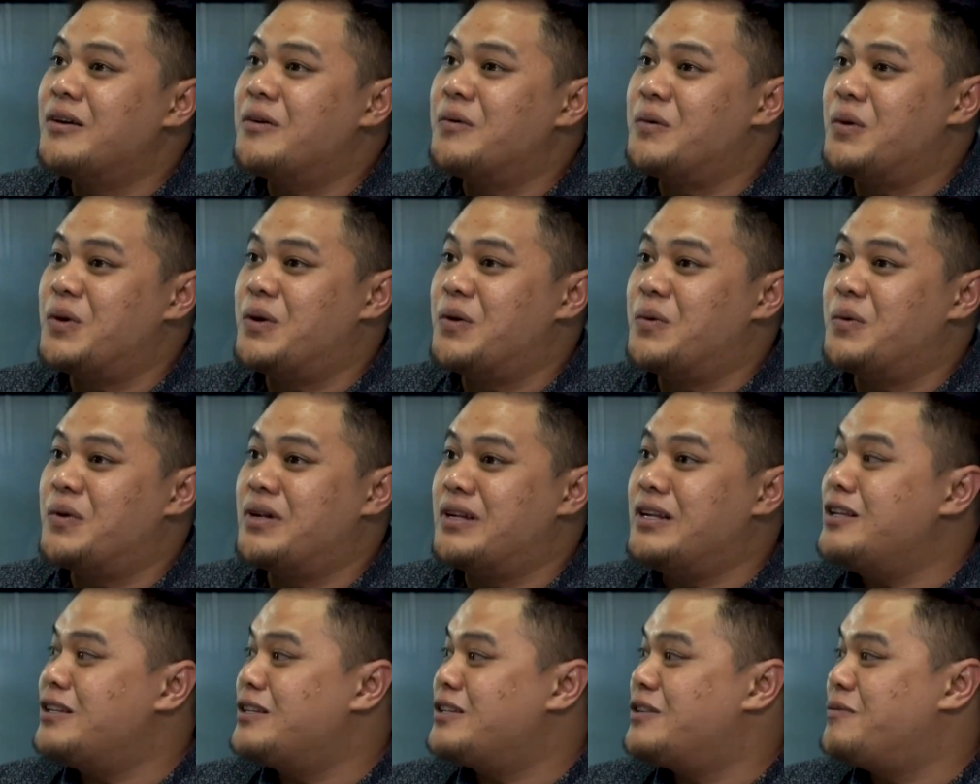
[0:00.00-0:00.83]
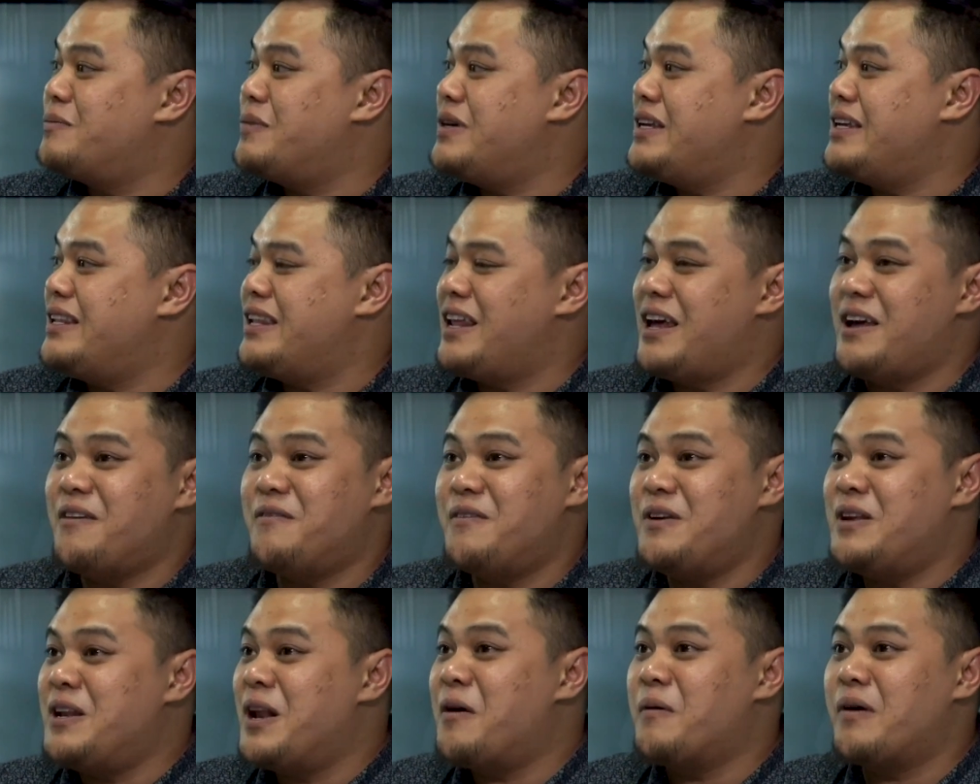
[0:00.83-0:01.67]
We will need speed
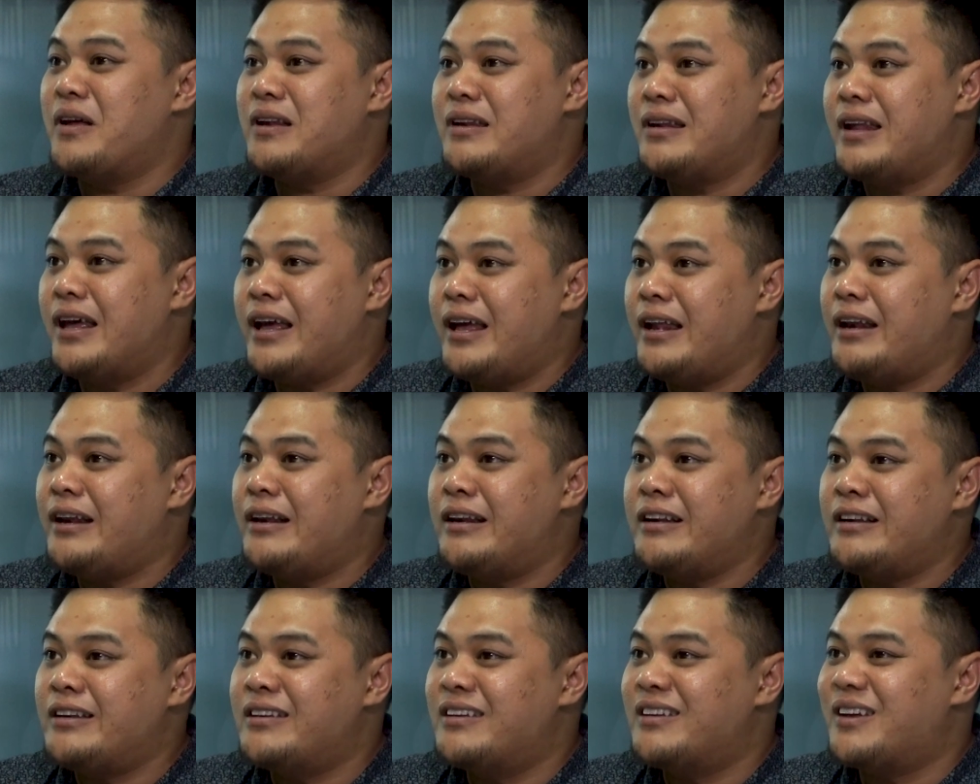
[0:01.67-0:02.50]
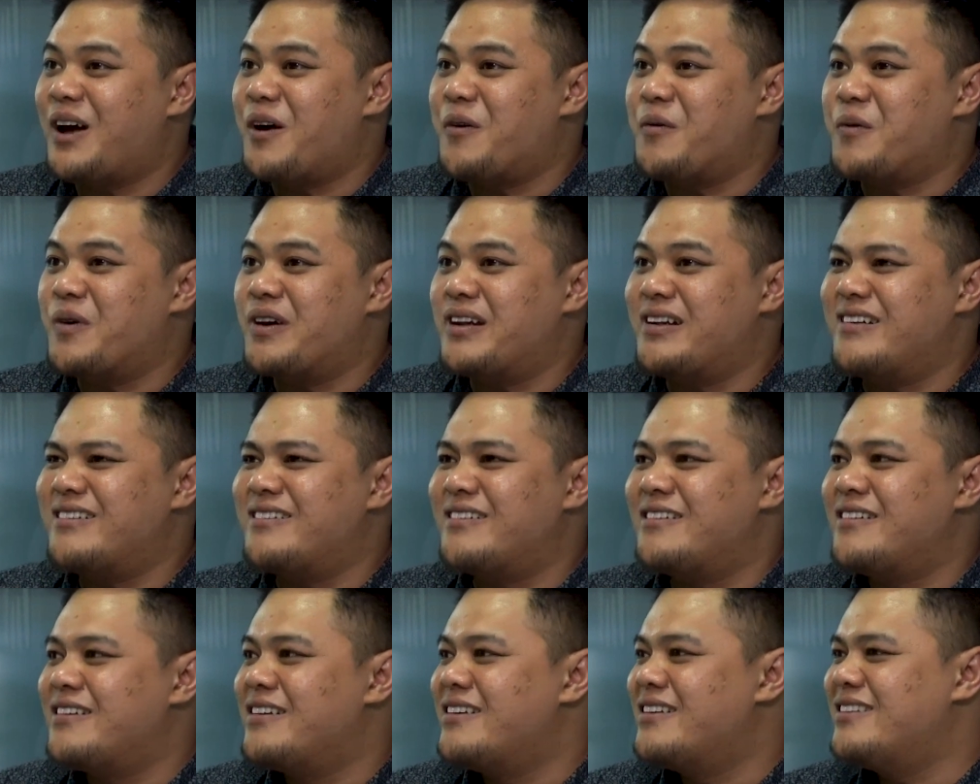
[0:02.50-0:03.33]
every now and then. I will
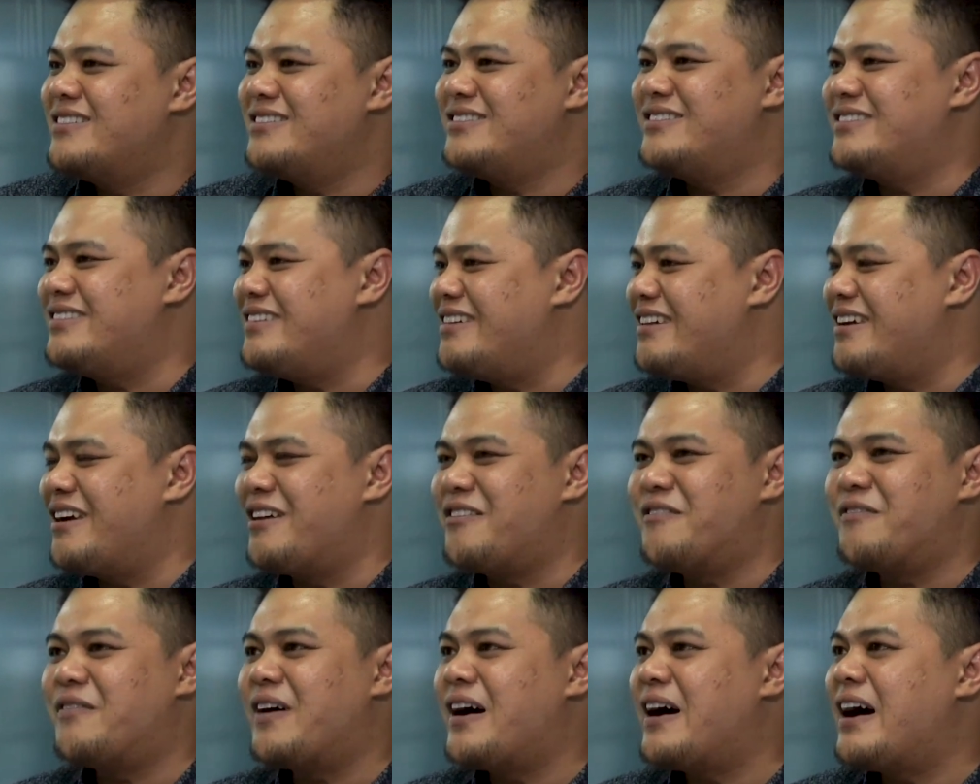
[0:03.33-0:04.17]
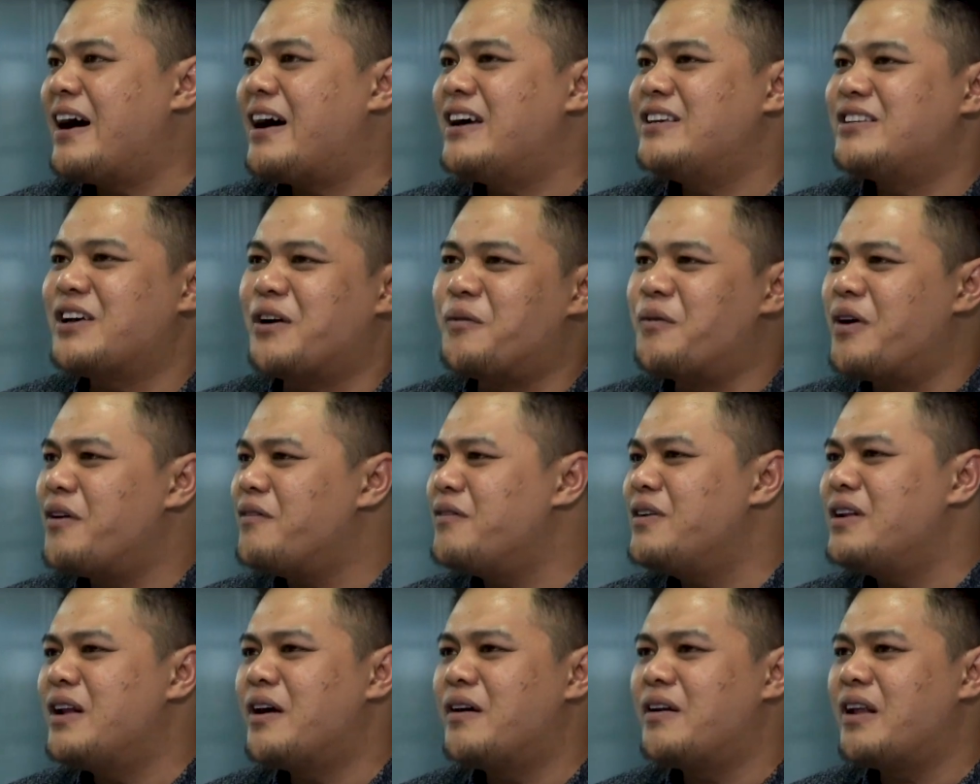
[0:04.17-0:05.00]
seek advice.
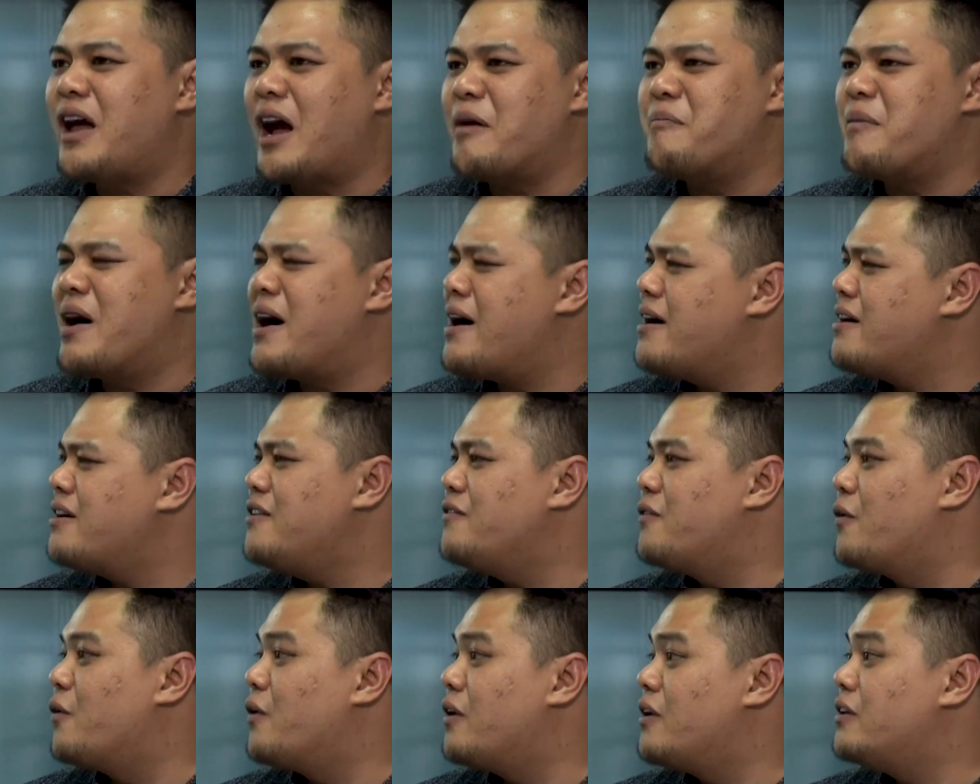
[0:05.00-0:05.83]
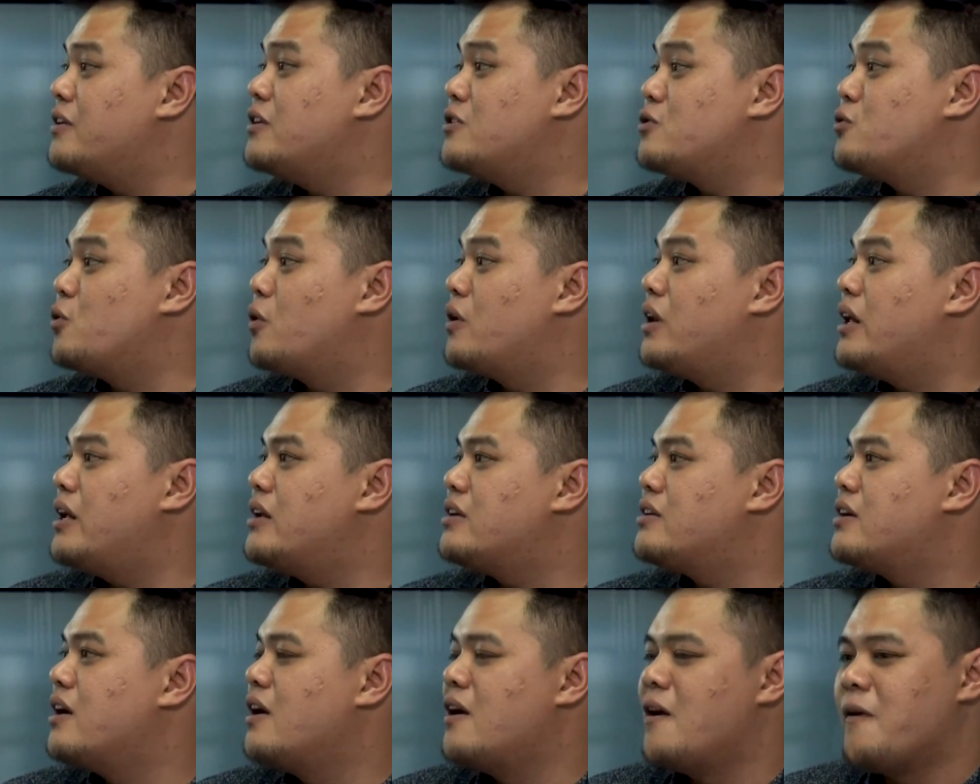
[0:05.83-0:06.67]
Every now and then I'm hungry for all this
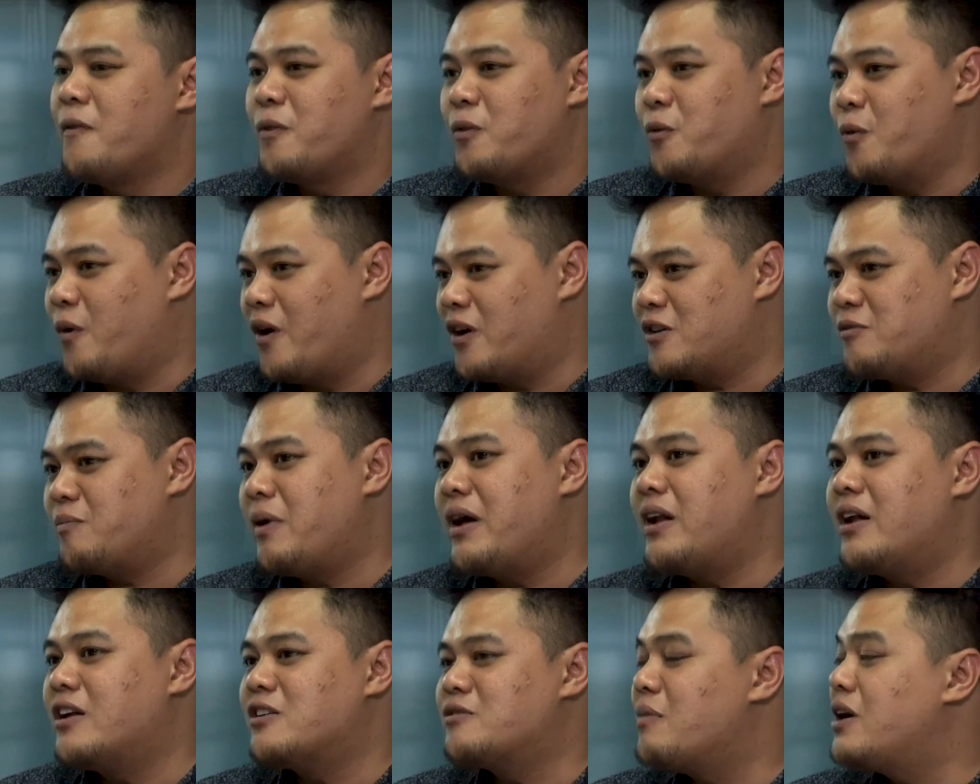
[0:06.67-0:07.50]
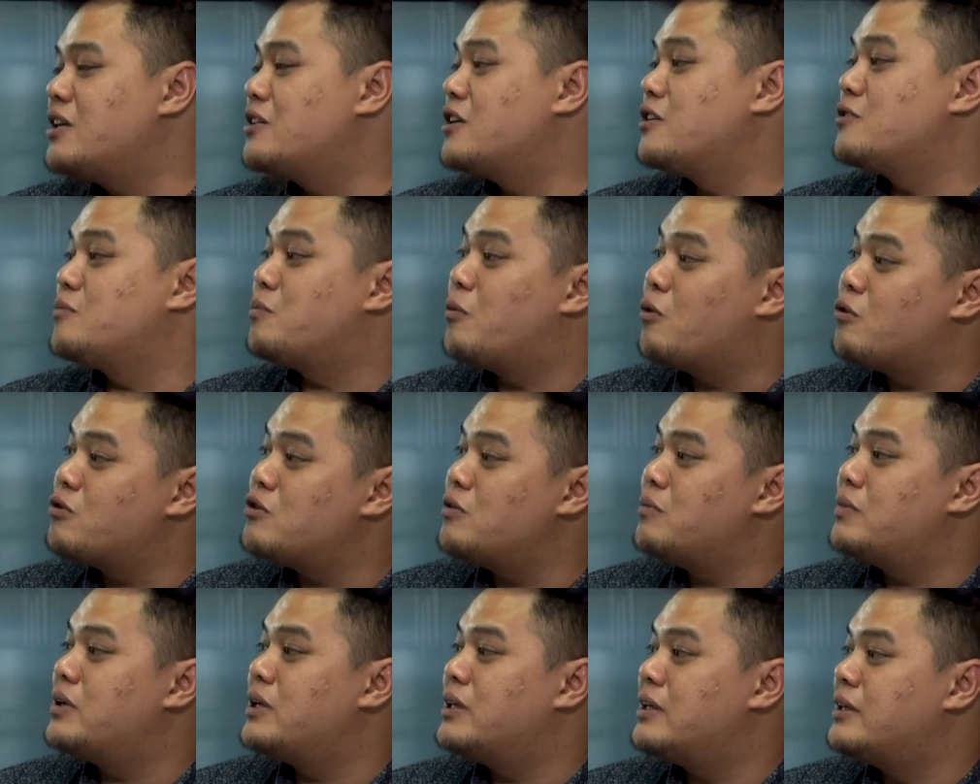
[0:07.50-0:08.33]
knowledge to expand as much as
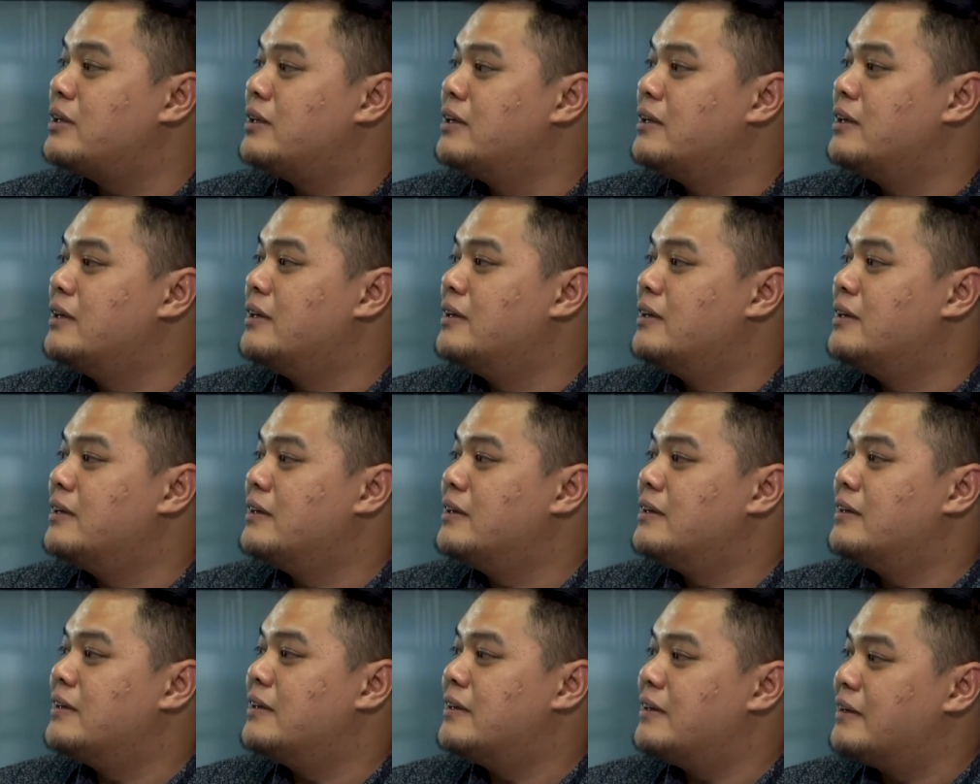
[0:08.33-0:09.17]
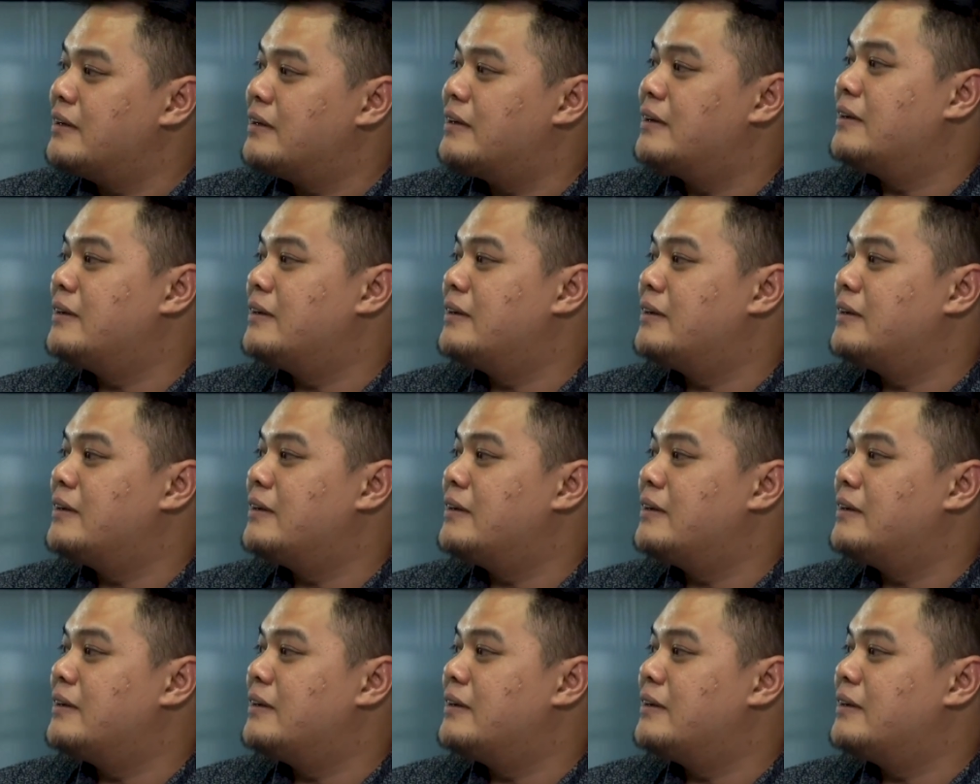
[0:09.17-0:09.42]
possible. Yeah.